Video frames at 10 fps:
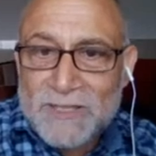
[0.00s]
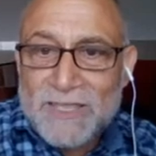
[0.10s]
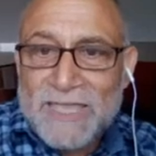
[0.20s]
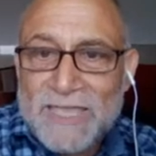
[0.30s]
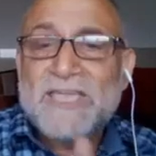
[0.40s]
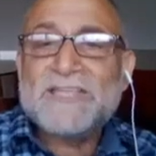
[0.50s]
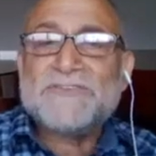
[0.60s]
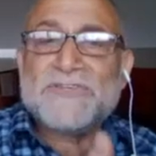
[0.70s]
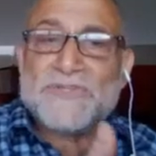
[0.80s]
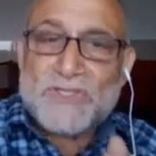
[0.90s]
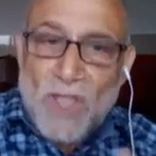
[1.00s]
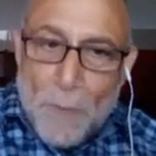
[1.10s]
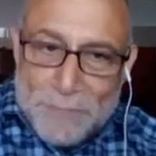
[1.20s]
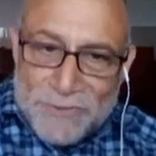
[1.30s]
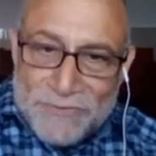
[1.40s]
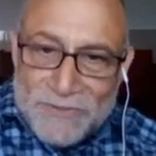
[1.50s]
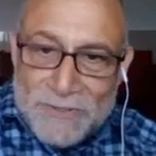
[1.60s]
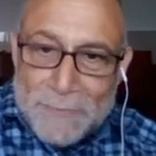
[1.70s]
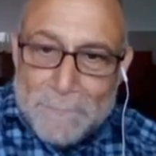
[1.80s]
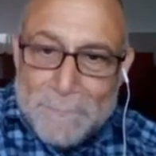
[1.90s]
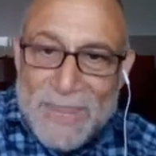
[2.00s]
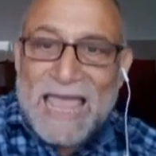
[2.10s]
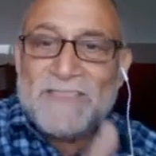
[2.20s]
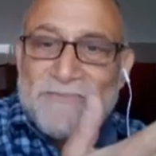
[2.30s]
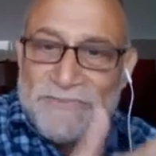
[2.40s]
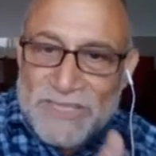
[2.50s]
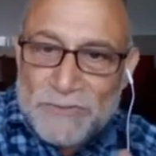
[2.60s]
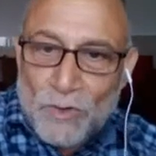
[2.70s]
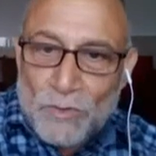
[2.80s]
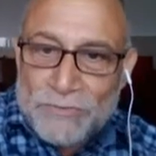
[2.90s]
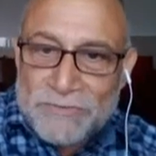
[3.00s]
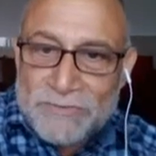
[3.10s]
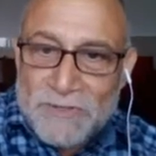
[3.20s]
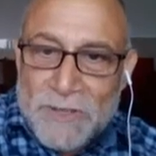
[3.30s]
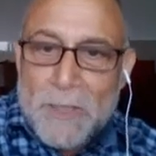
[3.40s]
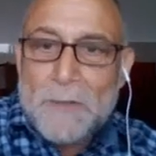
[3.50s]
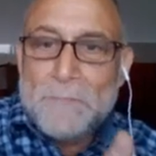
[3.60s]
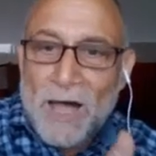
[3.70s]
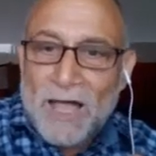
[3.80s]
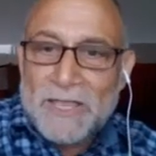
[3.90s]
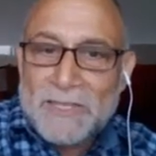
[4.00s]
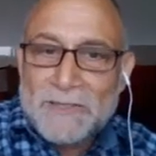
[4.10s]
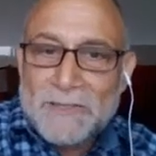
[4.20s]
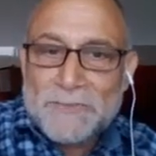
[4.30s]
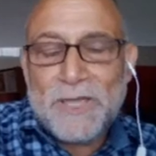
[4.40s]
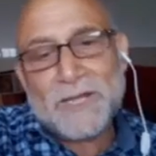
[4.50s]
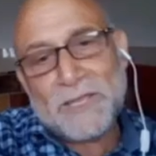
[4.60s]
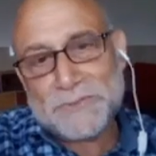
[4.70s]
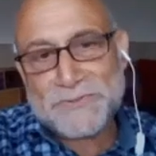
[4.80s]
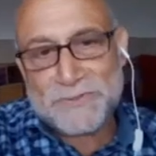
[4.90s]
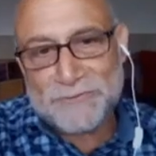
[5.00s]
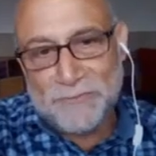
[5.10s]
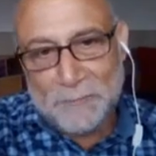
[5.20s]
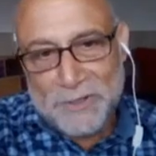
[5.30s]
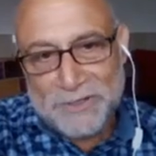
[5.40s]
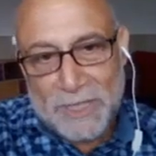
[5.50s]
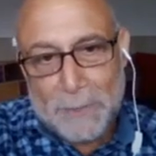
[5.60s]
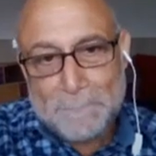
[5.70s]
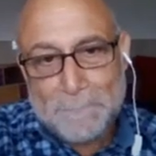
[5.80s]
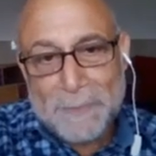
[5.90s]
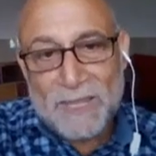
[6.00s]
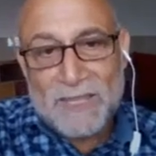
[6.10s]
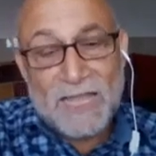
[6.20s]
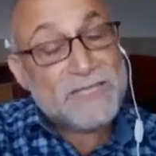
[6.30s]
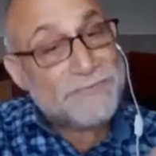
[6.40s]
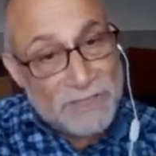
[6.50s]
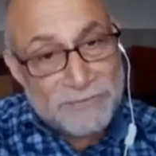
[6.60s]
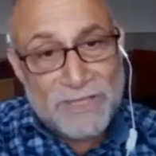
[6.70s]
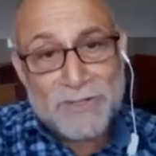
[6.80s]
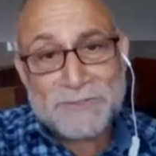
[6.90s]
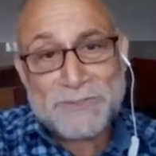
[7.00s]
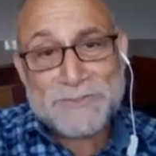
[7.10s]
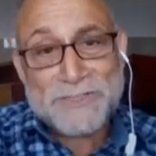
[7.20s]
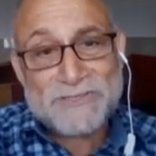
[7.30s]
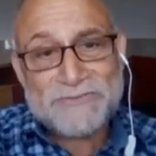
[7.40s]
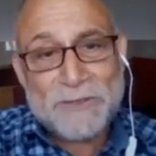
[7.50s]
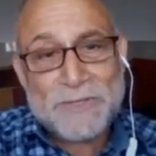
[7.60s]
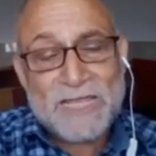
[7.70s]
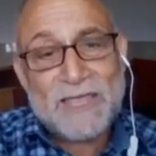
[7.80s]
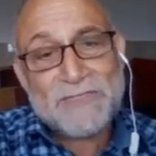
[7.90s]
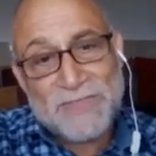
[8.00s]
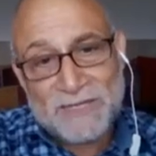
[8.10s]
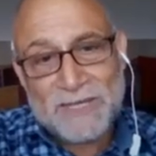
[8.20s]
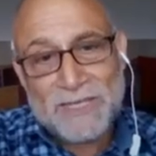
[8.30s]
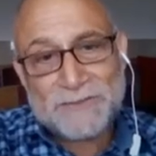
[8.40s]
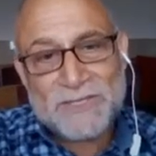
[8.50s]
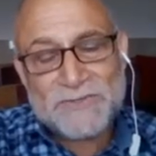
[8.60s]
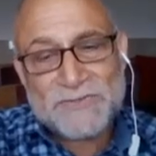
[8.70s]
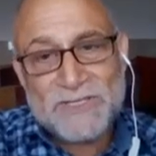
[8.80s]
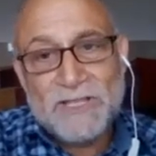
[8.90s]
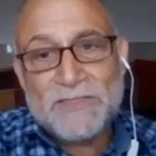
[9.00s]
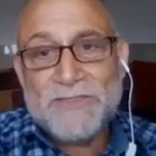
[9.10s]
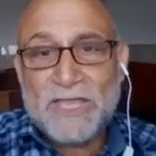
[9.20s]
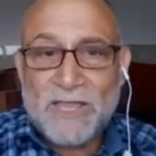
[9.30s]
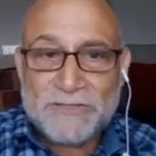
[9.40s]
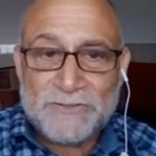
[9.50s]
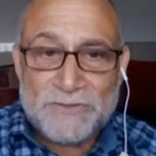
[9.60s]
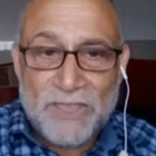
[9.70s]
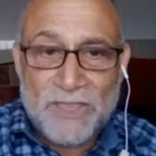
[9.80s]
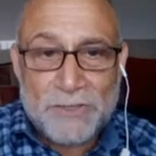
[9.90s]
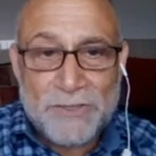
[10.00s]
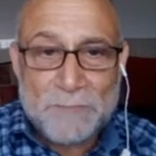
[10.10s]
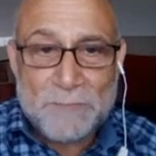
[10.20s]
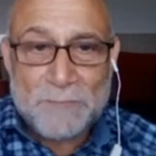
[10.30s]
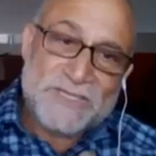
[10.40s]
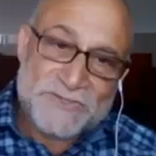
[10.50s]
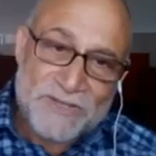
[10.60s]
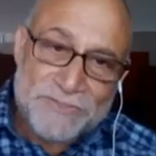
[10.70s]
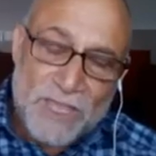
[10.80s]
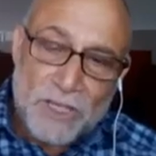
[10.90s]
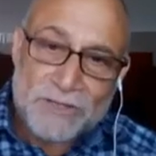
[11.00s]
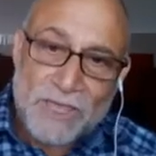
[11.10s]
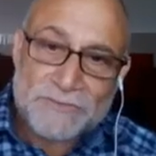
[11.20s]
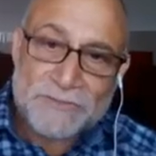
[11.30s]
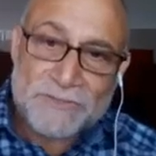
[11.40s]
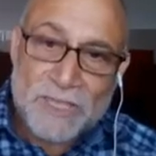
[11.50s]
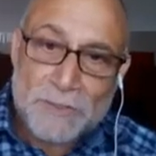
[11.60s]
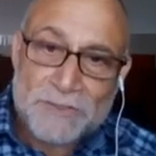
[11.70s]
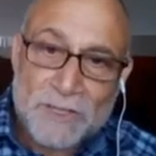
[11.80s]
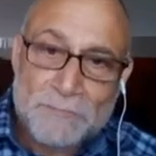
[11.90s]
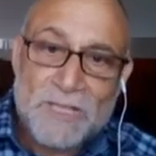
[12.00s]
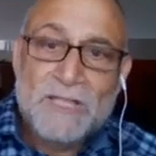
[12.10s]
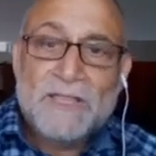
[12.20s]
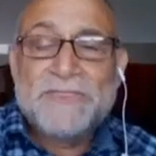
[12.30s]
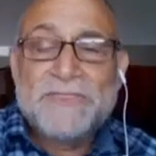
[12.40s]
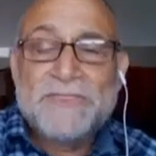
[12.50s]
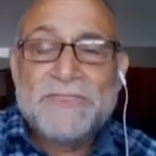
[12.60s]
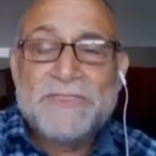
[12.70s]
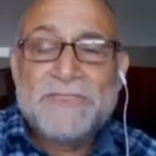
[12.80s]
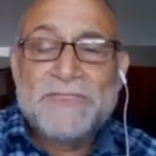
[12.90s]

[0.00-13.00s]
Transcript: it gets stopped and vetoed by the United States of America. And if not the United States of America, then it is the United Kingdom. If it is not the United Kingdom, then